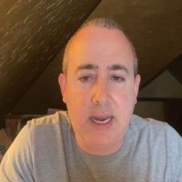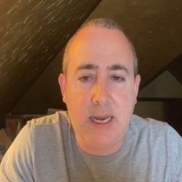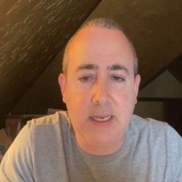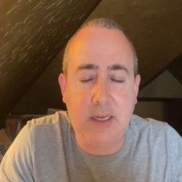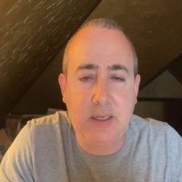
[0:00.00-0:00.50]

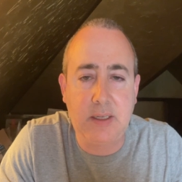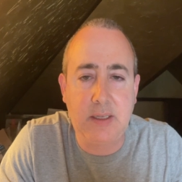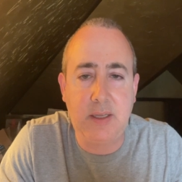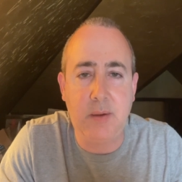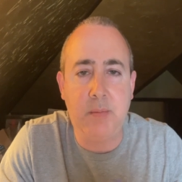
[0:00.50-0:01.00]
and
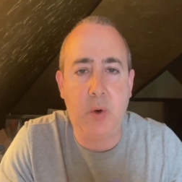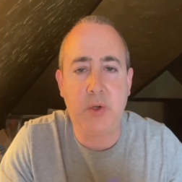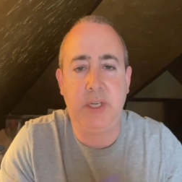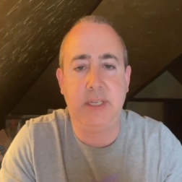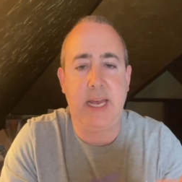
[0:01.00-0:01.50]
the
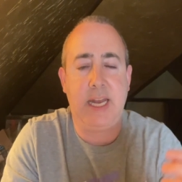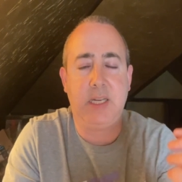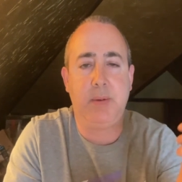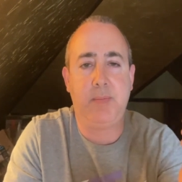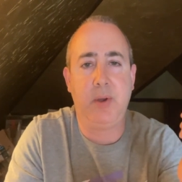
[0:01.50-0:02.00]
emotions had to
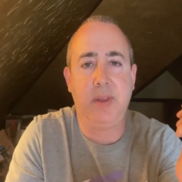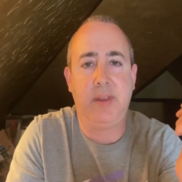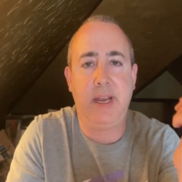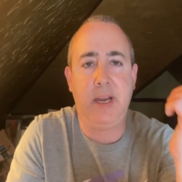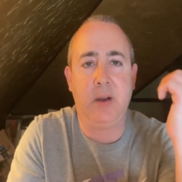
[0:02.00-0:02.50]
be put
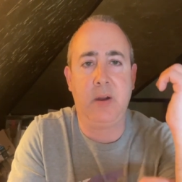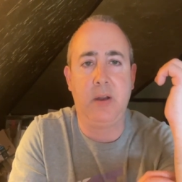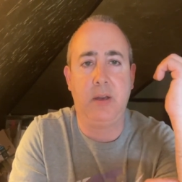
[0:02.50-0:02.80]
there